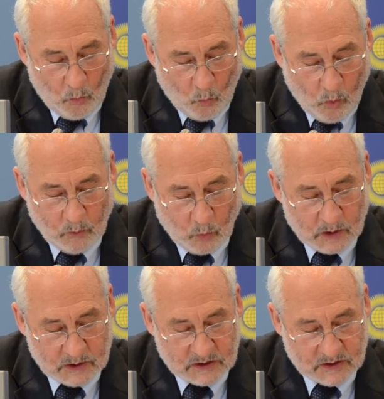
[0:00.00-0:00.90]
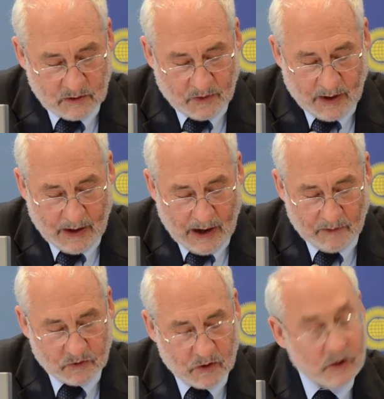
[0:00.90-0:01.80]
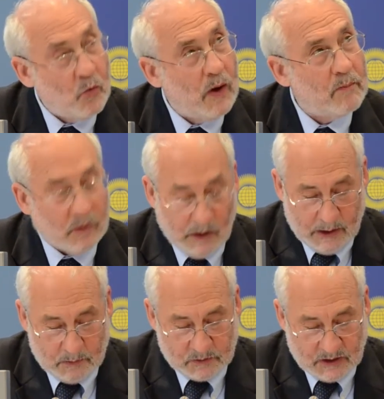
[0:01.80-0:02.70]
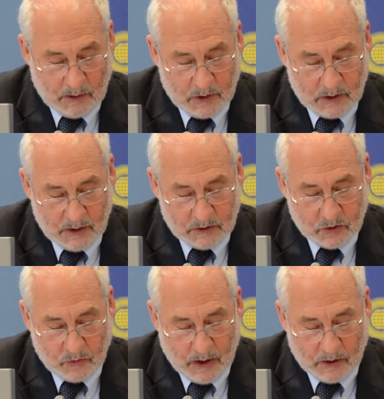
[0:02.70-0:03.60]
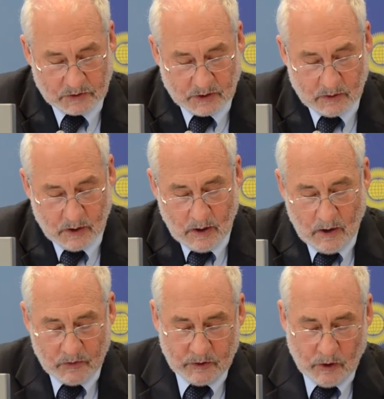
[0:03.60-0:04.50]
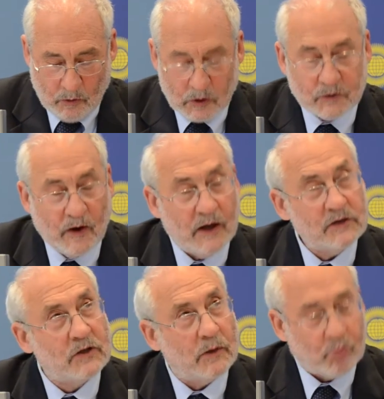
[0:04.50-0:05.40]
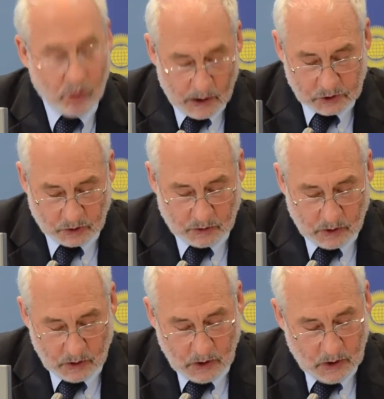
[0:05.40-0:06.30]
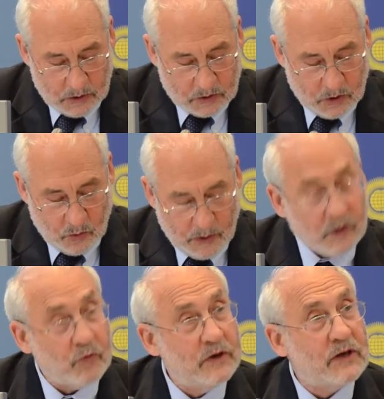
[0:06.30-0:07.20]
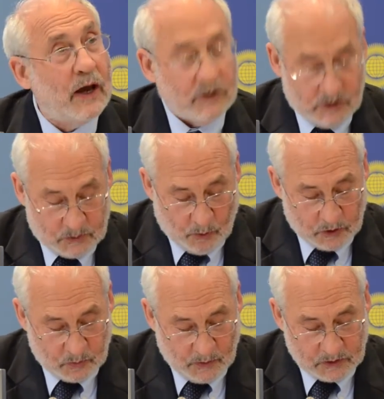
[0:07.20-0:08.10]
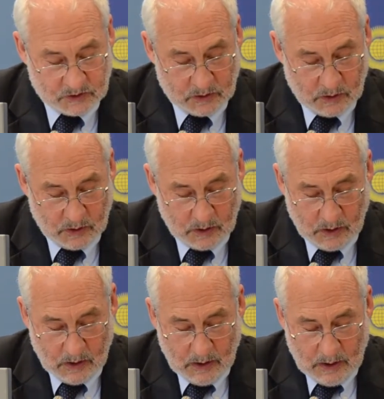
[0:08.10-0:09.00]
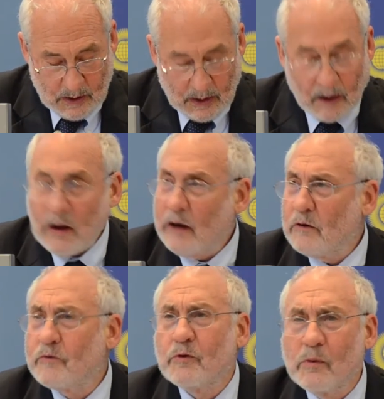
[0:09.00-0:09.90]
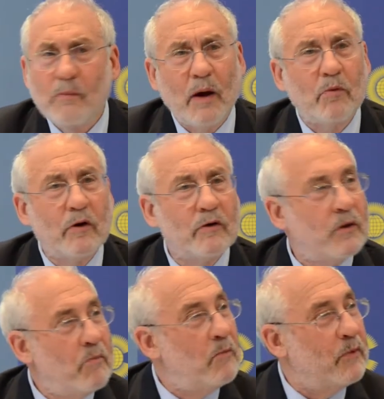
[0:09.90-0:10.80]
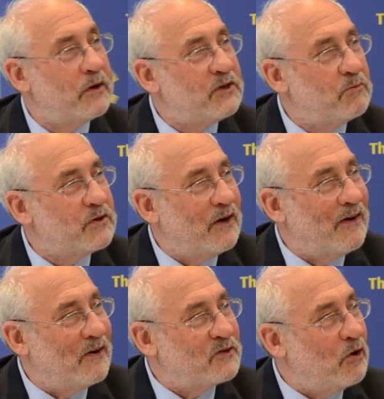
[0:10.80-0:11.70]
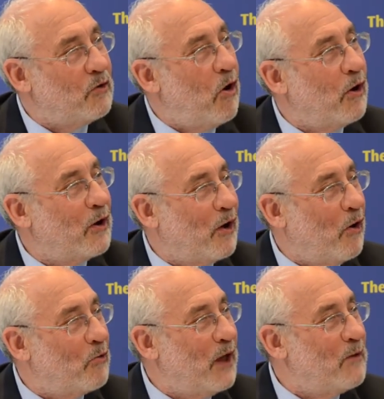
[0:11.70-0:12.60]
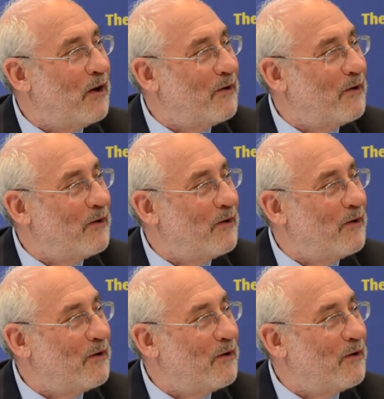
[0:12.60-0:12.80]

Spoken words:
One was that after the UN Millennium Summit in 2000, the donors faced the pressure to increase aid disbursements. I don't know if you remember the commitment. It seems so long ago. They,